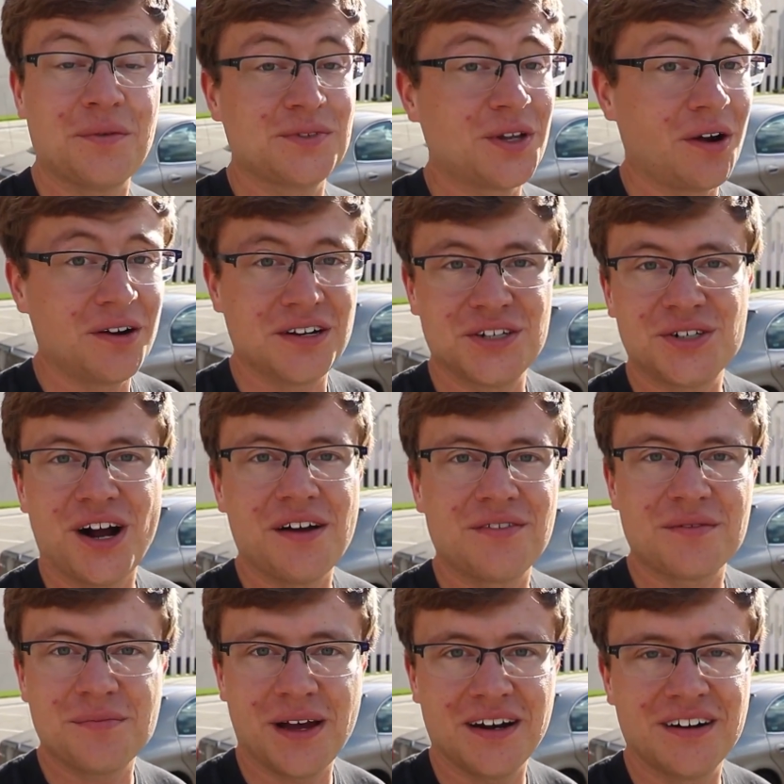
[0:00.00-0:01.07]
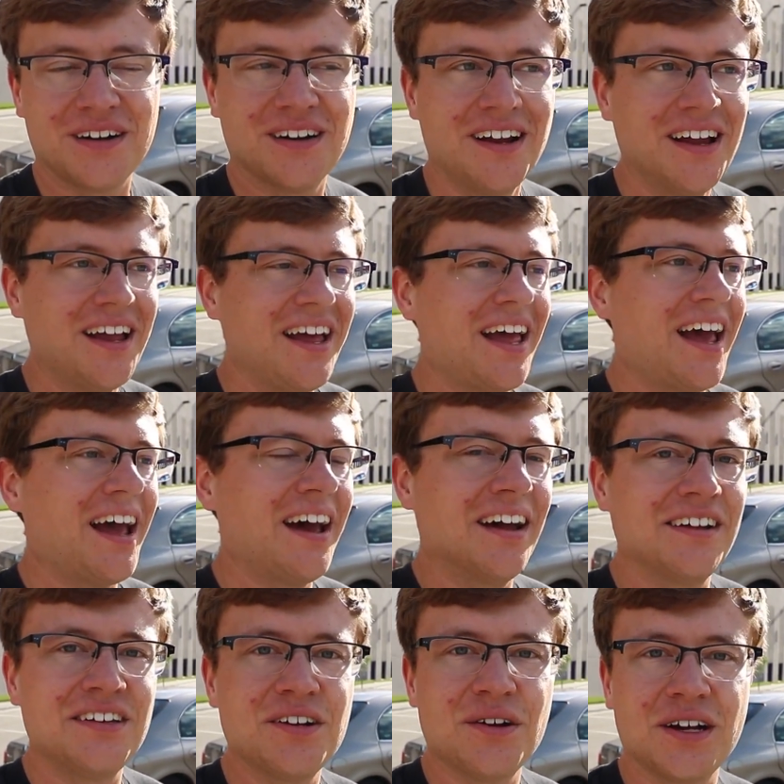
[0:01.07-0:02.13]
It was already driving better.
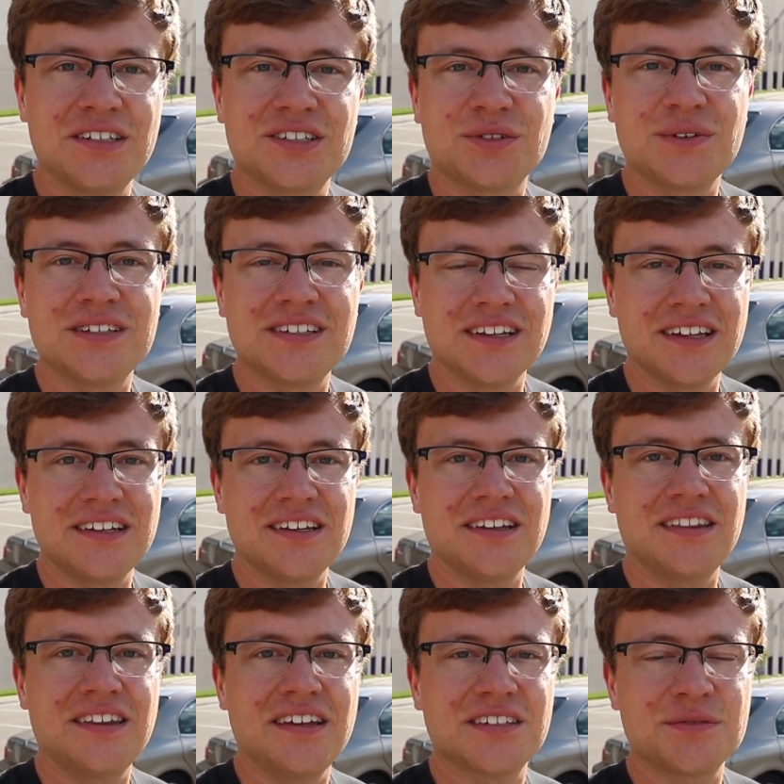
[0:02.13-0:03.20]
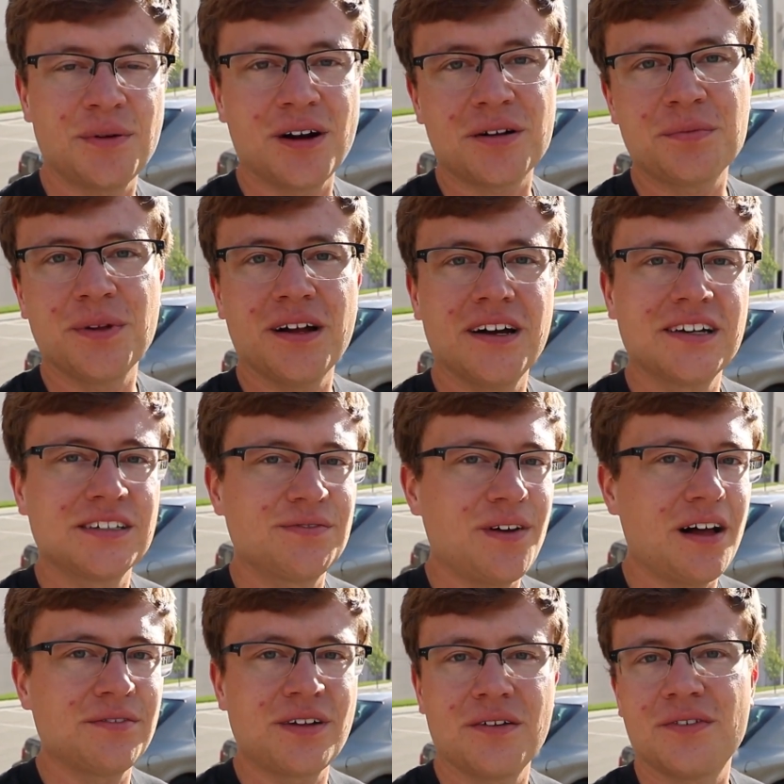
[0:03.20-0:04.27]
And you know, I just recently did the spark plugs,
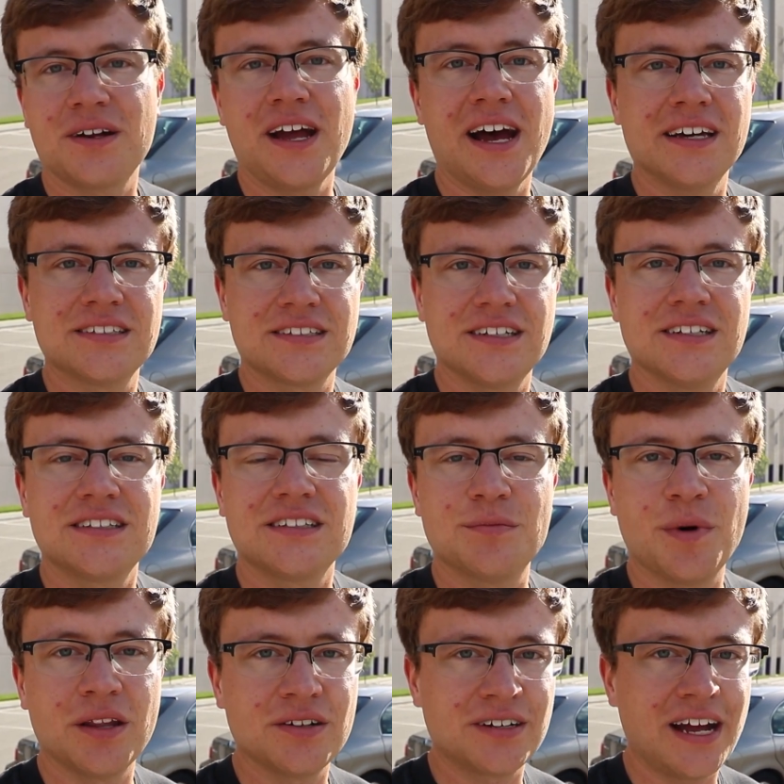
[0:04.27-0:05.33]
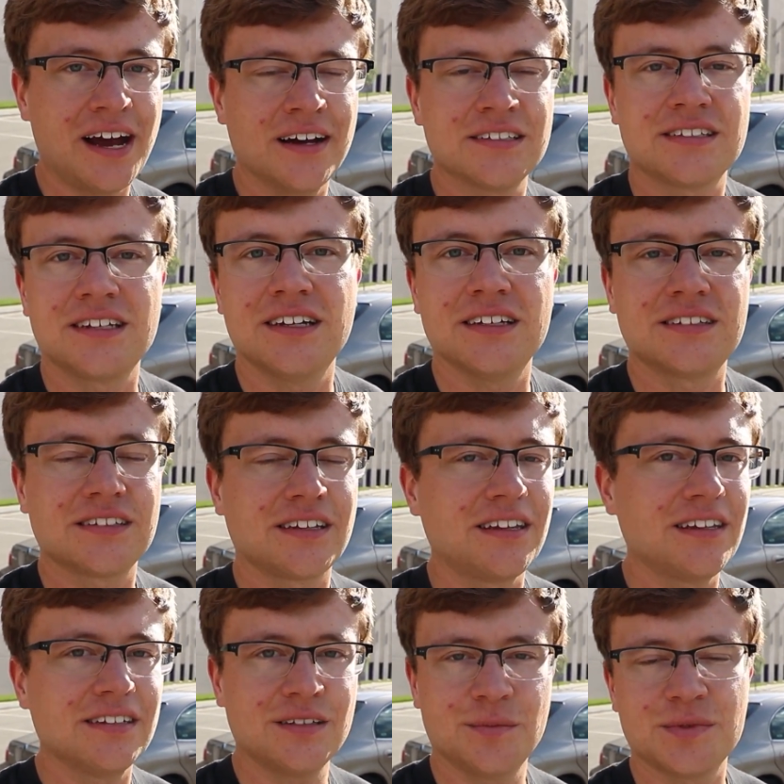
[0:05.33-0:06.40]
valve cover gaskets, some other gaskets,
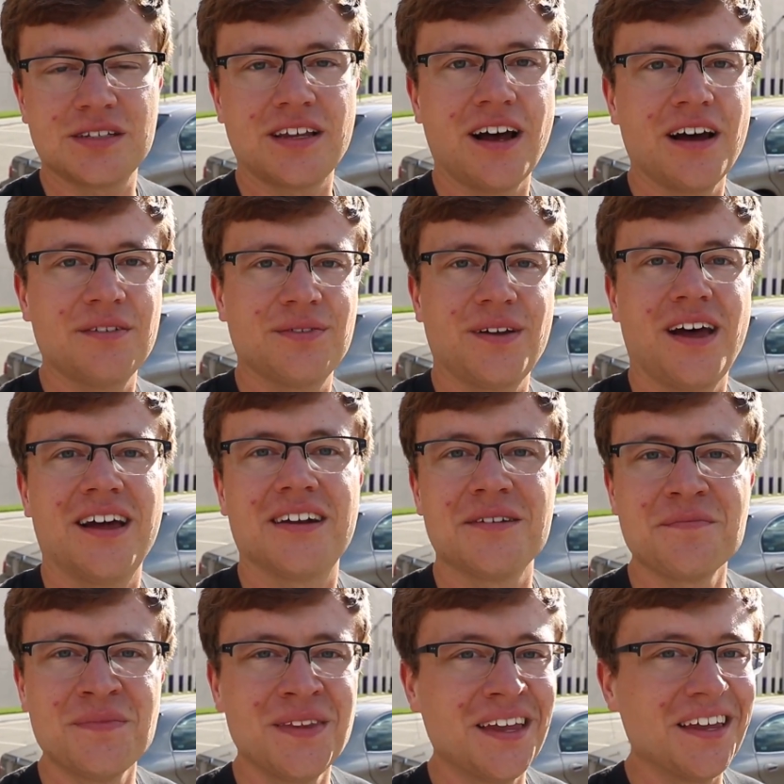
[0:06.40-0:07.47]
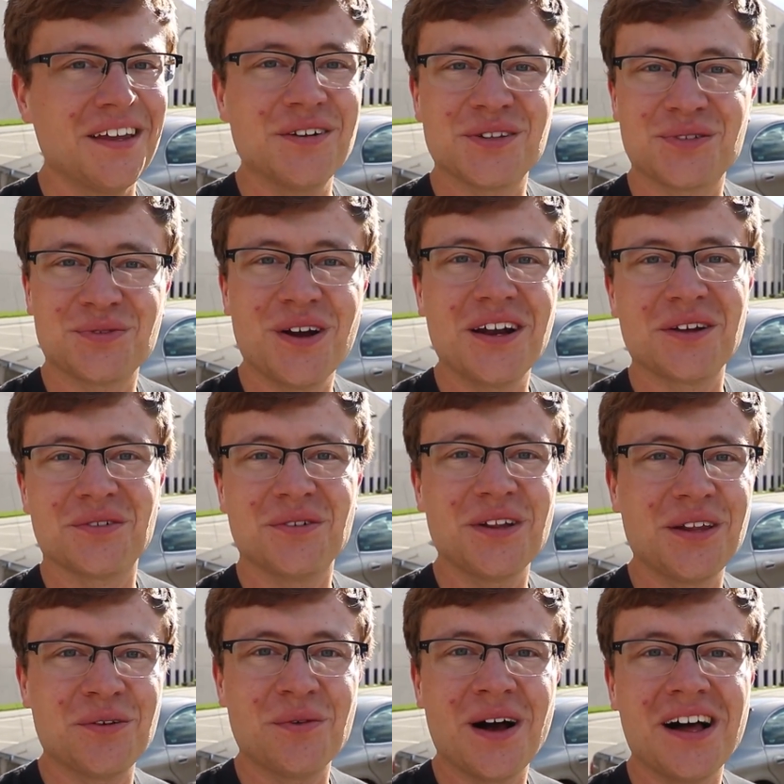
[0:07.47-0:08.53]
cleaned some stuff, and you know, it's running
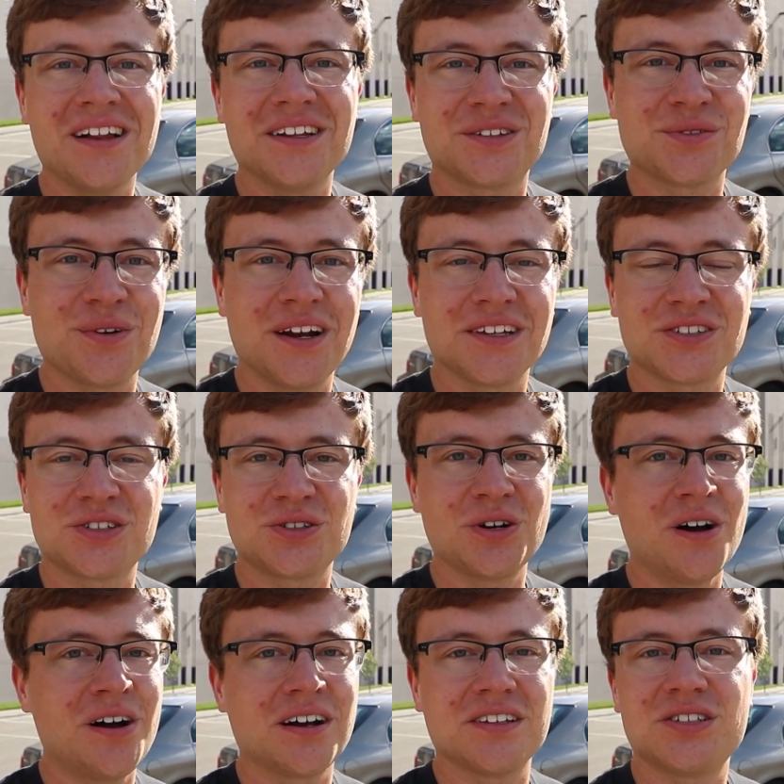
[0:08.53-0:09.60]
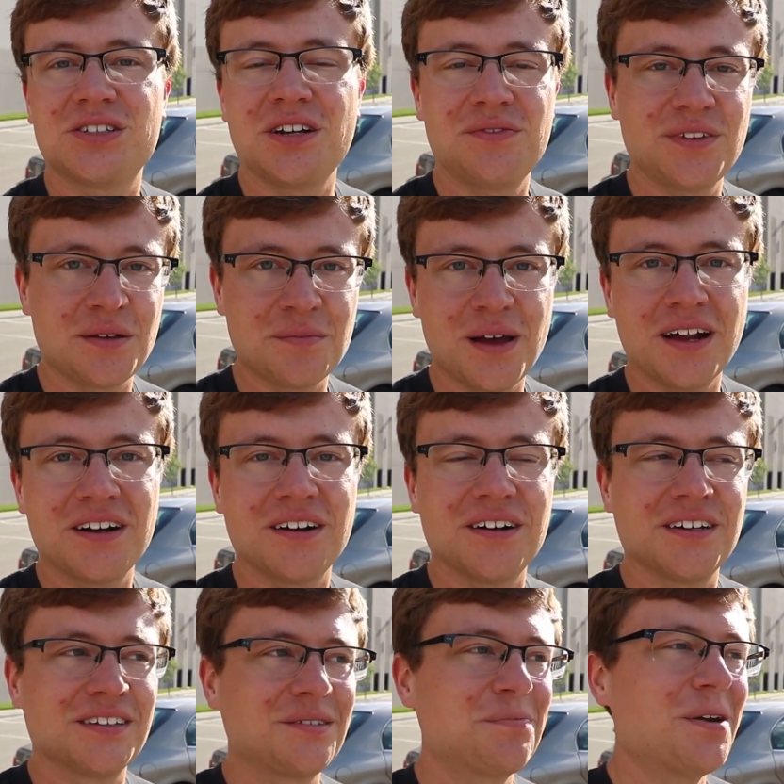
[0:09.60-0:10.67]
really well, it's running strong, it's shifting
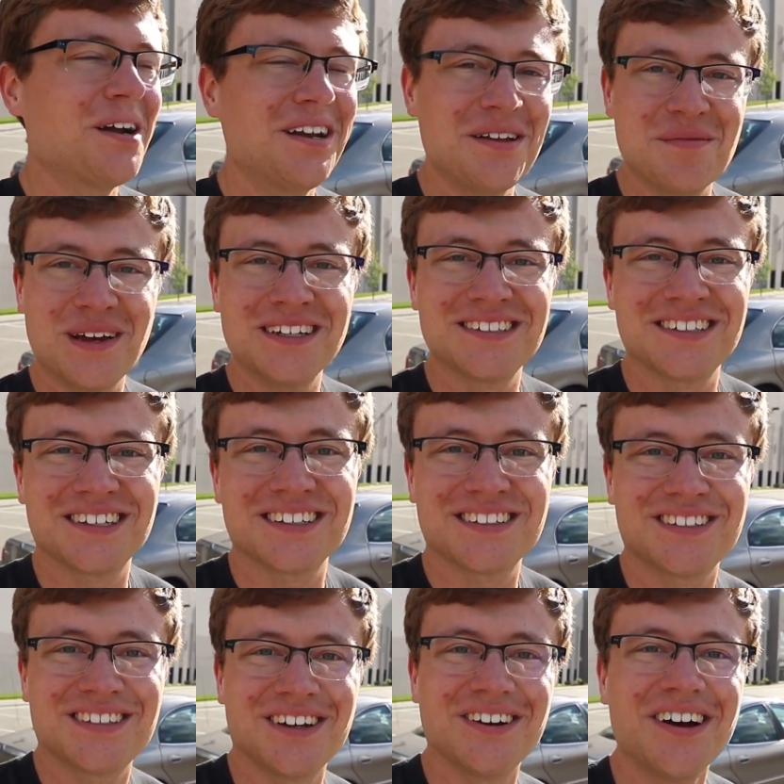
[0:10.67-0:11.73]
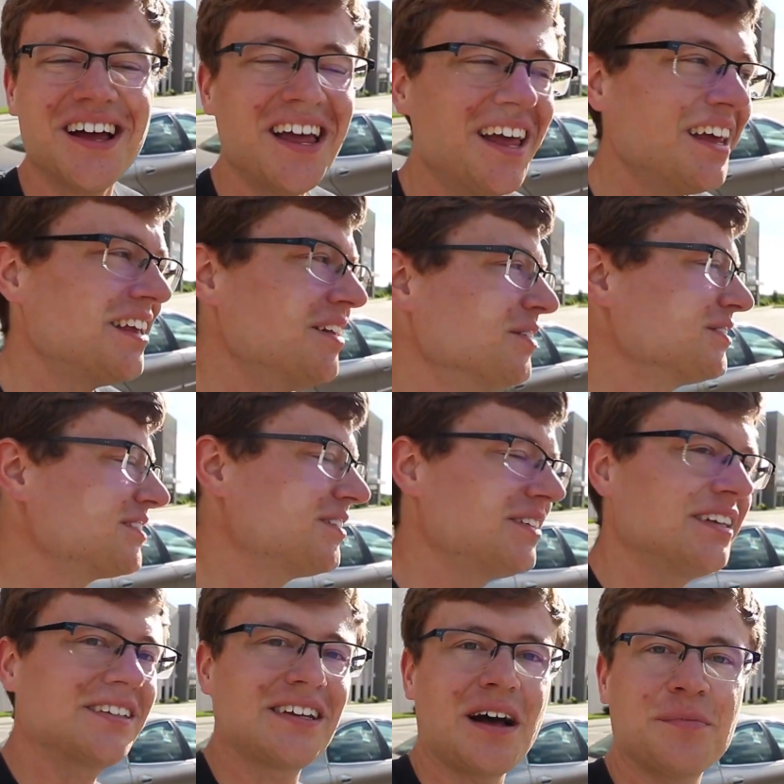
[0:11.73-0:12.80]
better, it's pretty amazing. So you know, it still
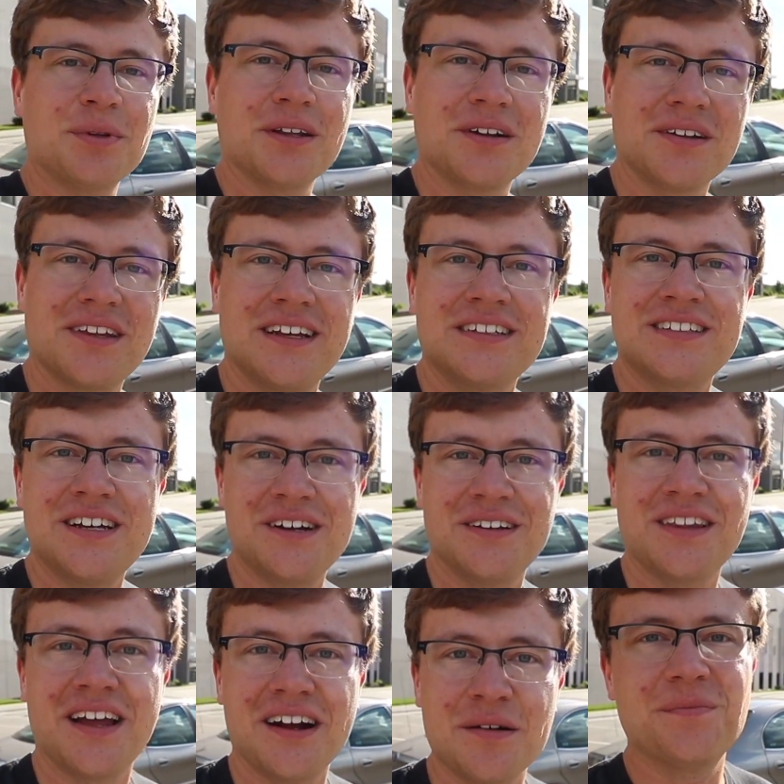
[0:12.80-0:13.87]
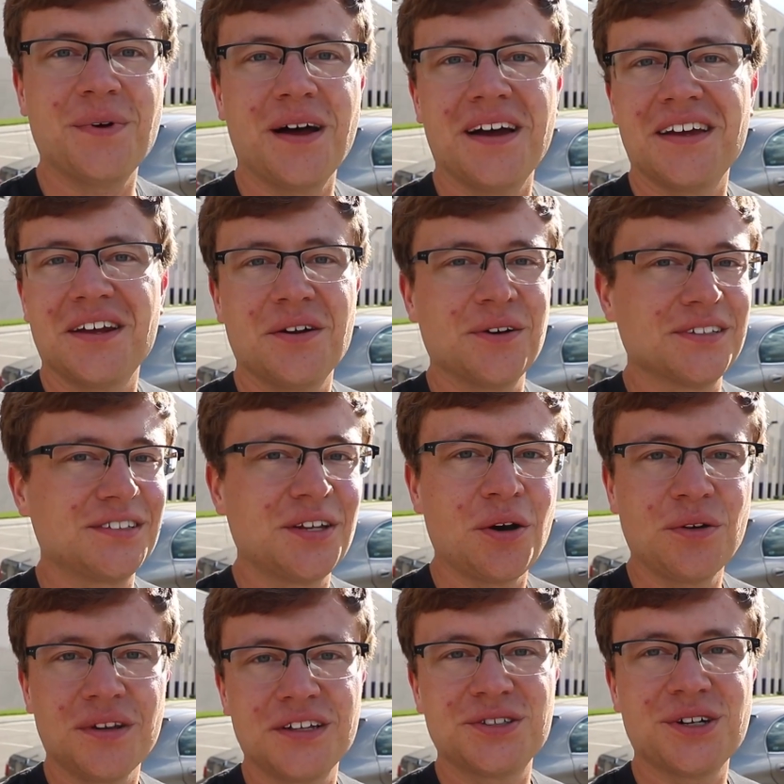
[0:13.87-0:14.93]
needs a couple little things here and there, but you know, it's
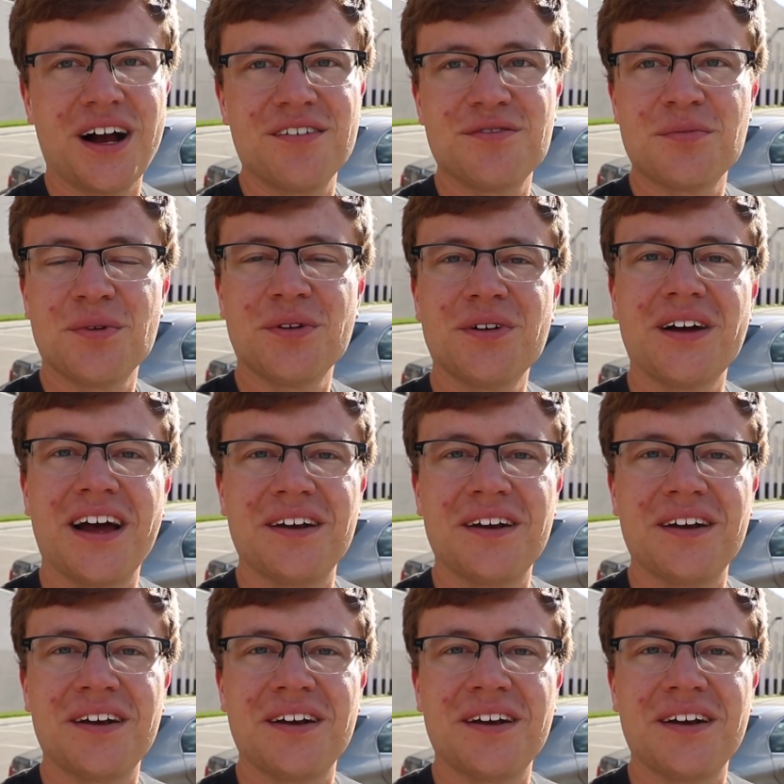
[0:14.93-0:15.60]
totally drivable.